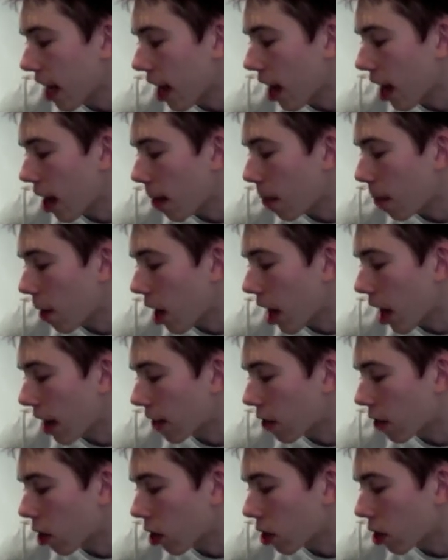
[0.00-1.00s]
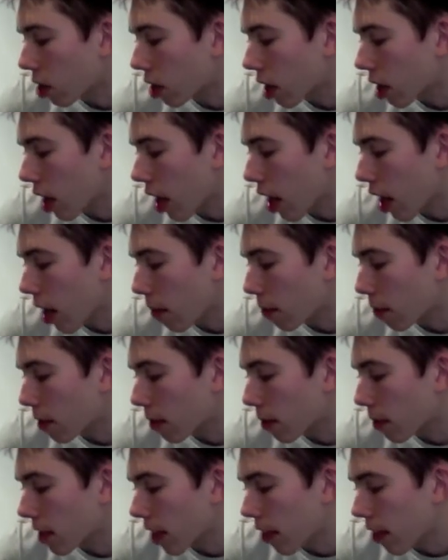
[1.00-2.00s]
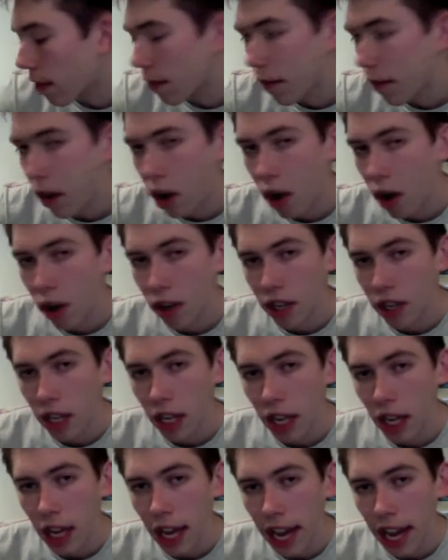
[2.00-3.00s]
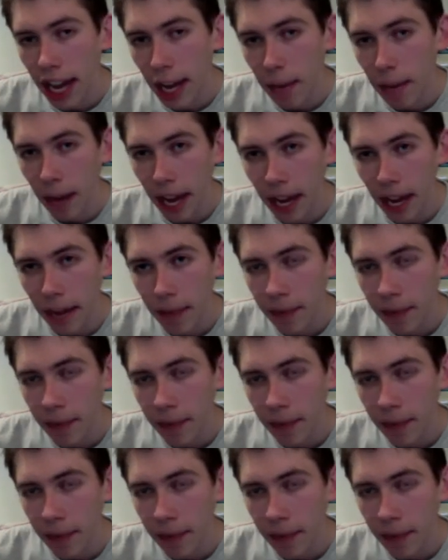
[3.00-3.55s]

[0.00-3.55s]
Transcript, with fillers: um, I got um, some stuff on eBay